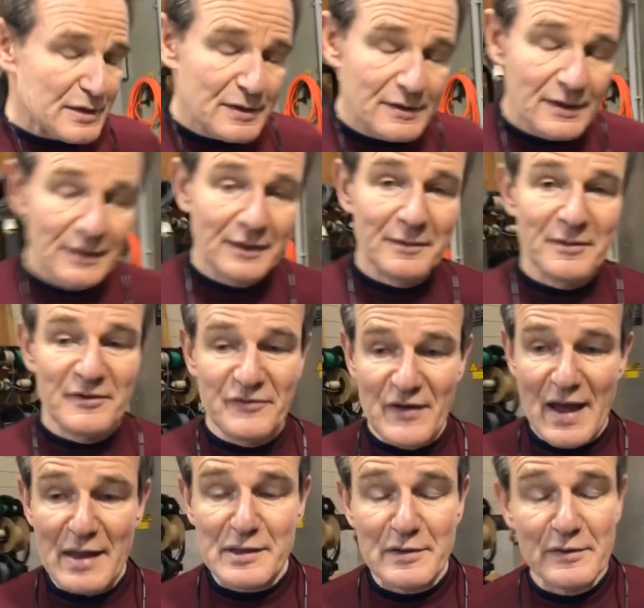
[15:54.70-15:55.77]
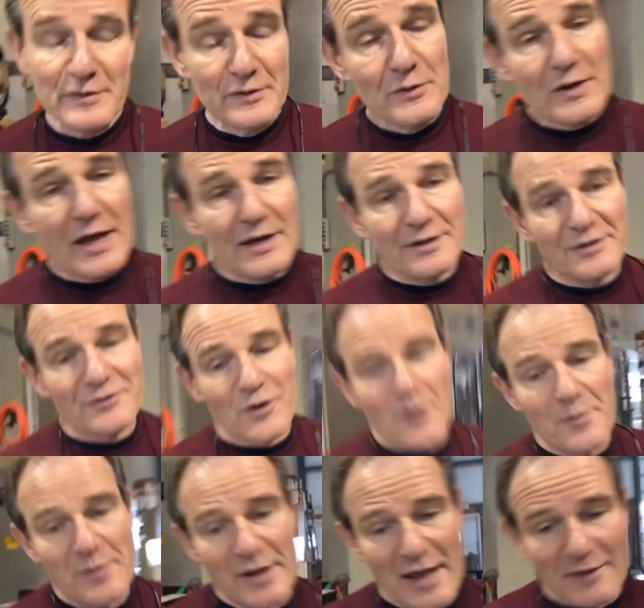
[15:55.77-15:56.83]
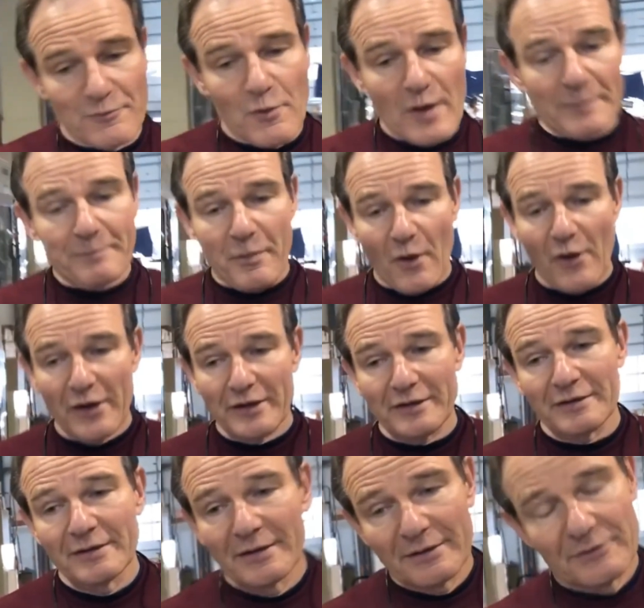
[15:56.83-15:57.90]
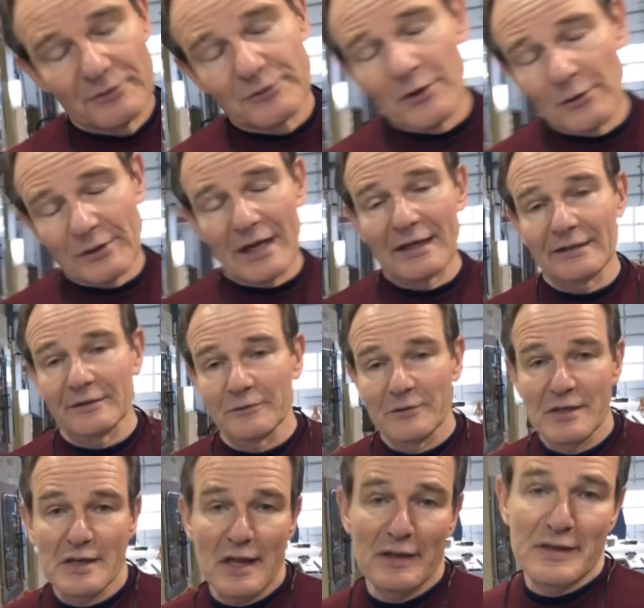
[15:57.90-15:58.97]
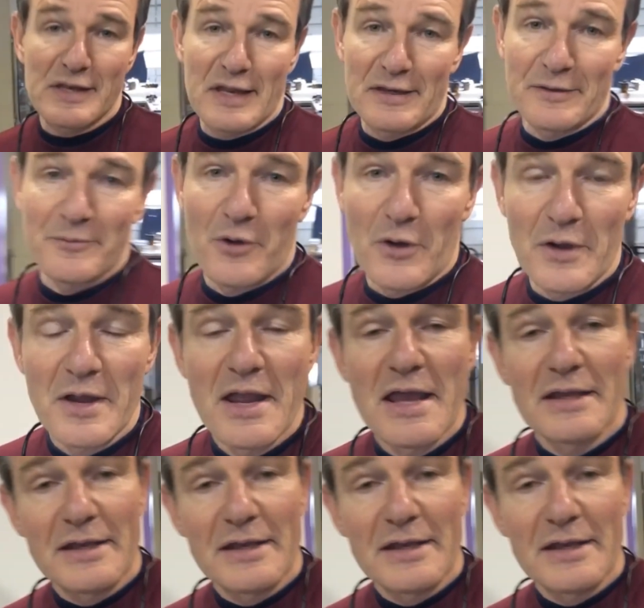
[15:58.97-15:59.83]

a little bit faster, and you can determine at what point you don't like the results anymore. There